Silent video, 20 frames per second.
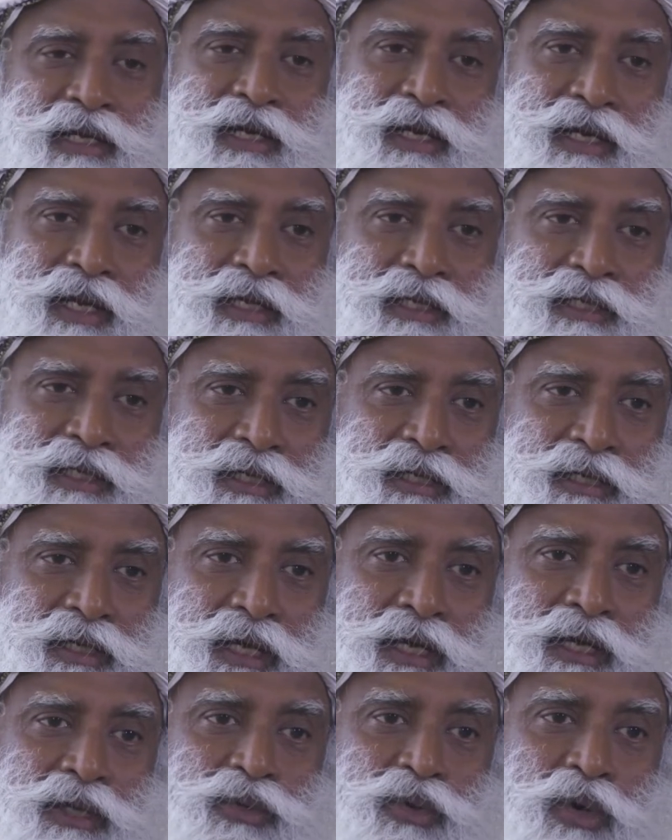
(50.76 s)
connected
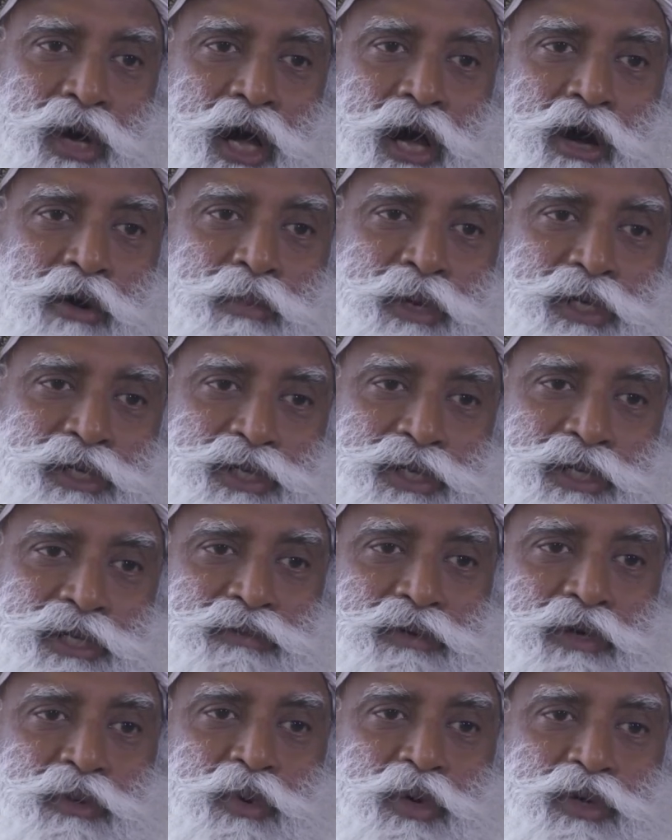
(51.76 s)
to how much
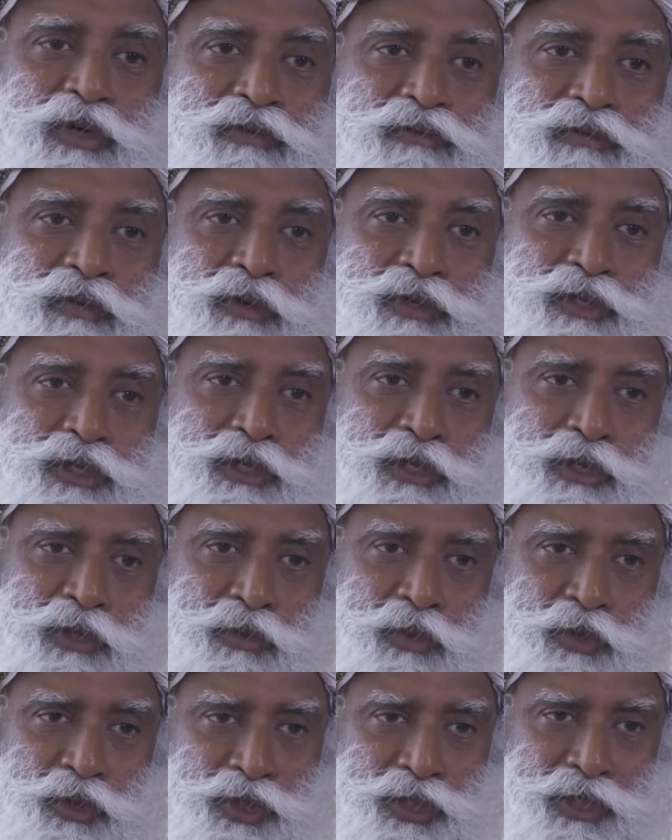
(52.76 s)
river water flows into the
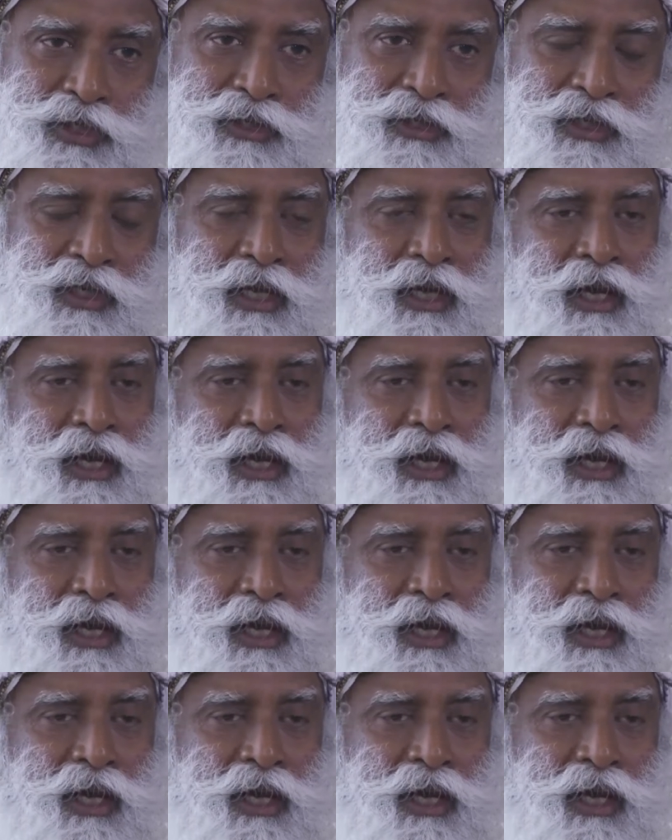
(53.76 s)
ocean.